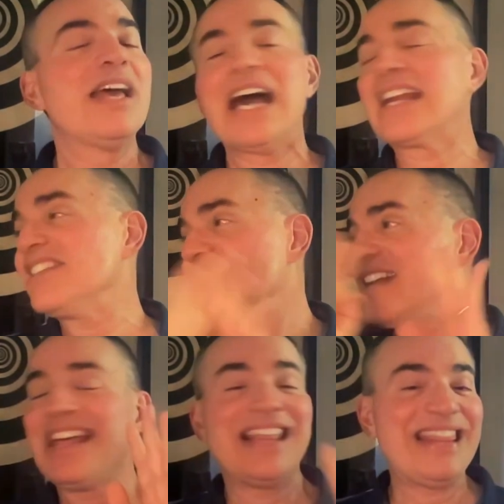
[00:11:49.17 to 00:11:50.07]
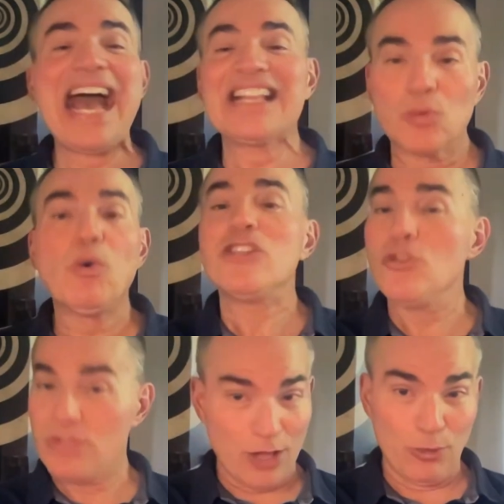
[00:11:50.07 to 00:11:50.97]
And I said, that's what you
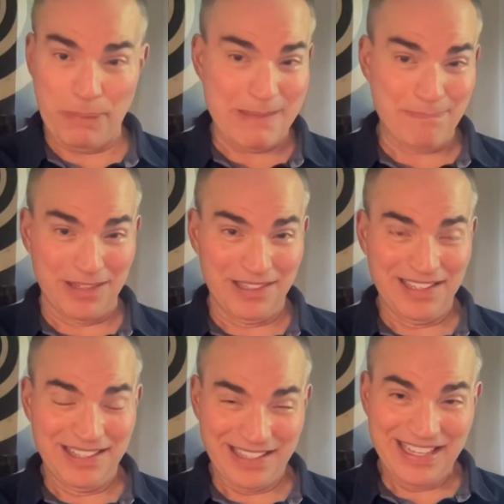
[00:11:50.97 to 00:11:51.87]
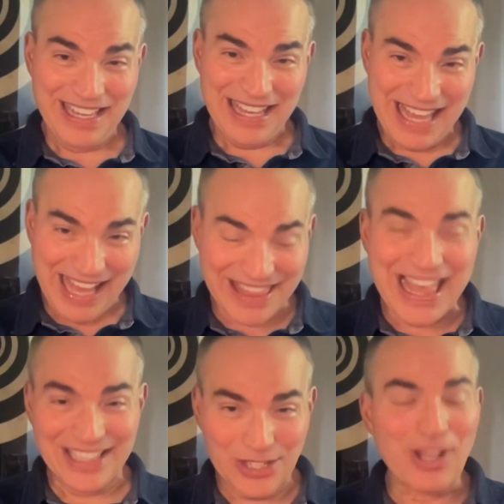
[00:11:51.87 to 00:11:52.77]
tell people. And
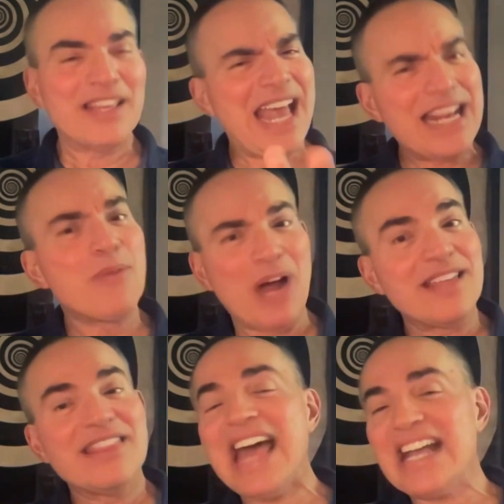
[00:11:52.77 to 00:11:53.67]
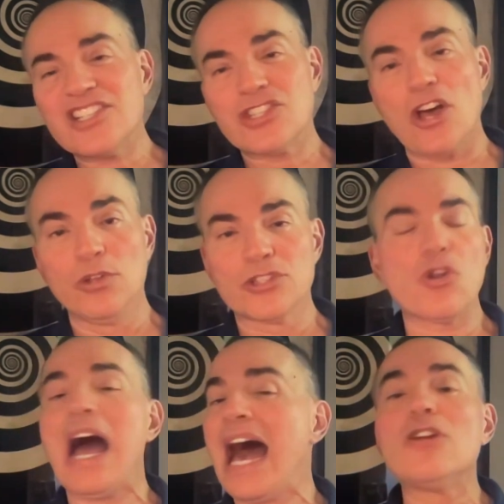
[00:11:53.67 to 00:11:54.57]
that's it. Anyway, that's the whole
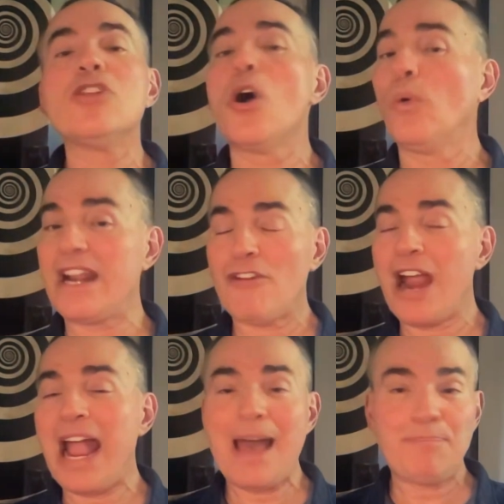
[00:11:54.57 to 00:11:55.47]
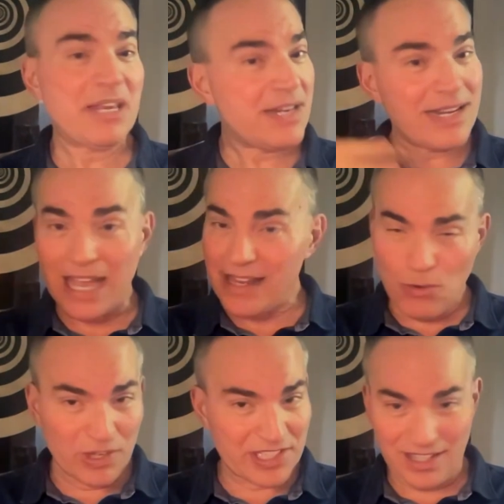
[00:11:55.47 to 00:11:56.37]
story. I don't know whatever happened. He
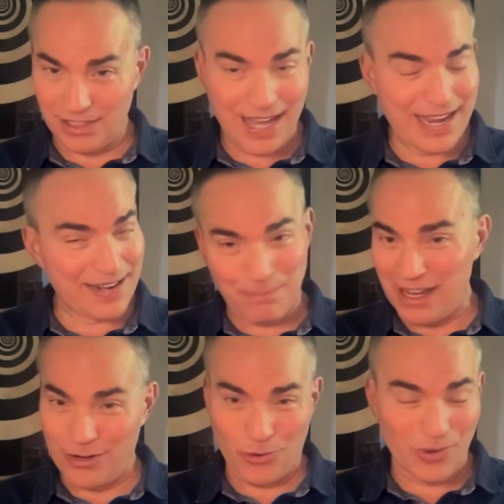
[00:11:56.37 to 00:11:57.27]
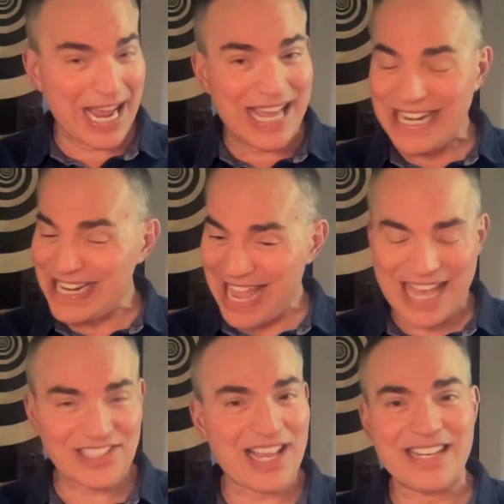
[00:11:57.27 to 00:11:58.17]
wasn't a client of mine or what. I didn't
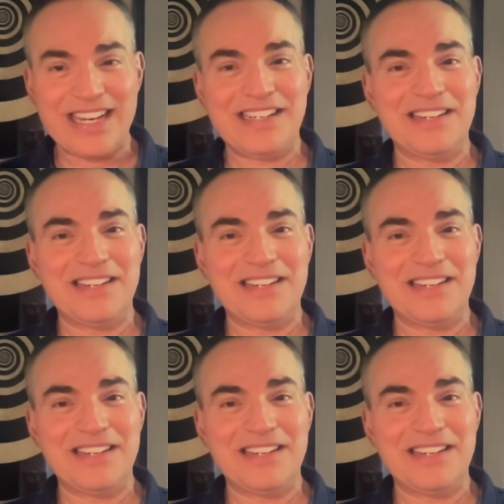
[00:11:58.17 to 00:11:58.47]
ask. I didn't.